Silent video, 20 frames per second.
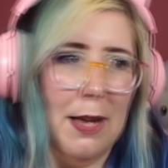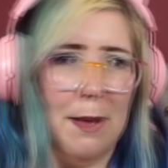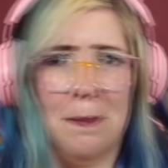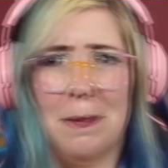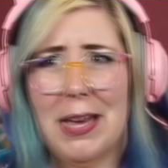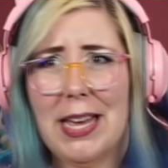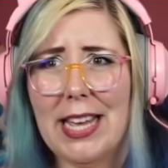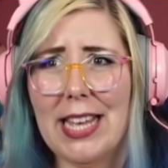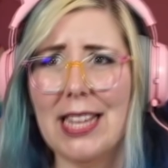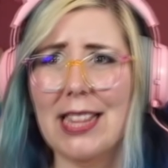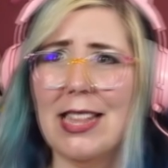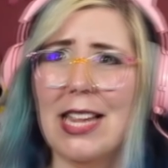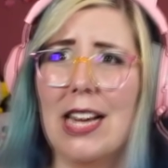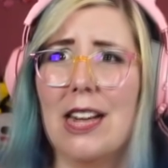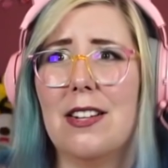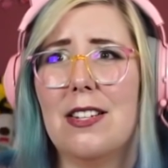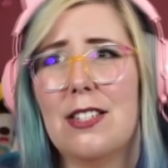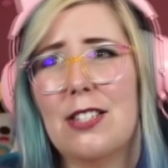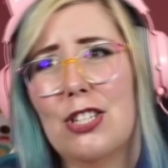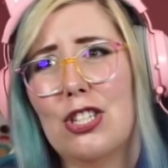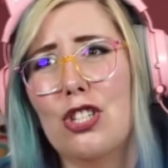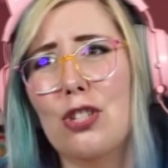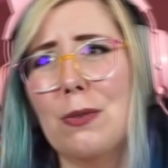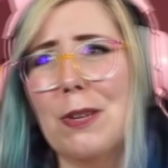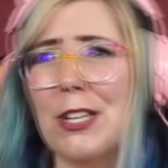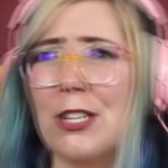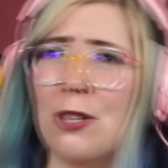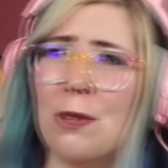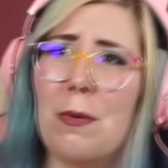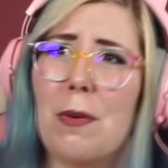making light of the
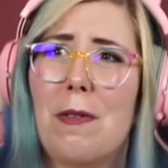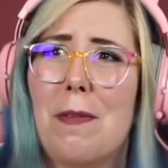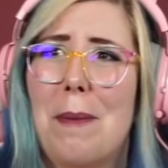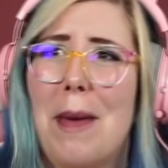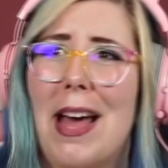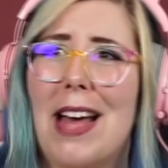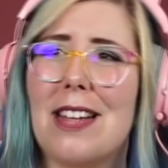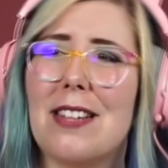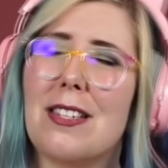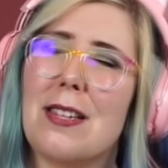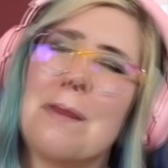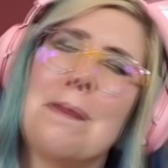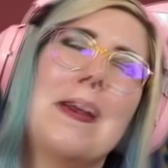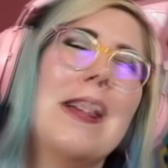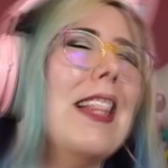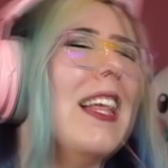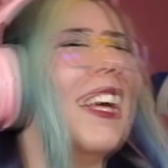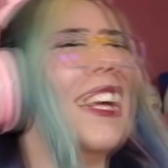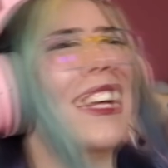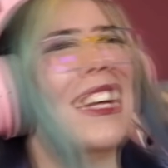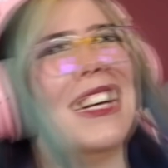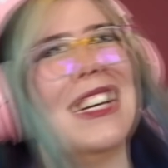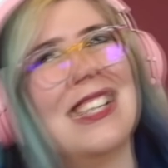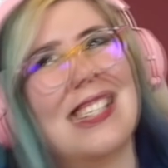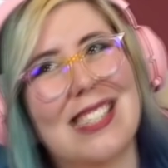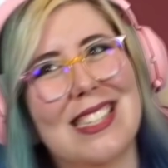situation, moving past it. But, like,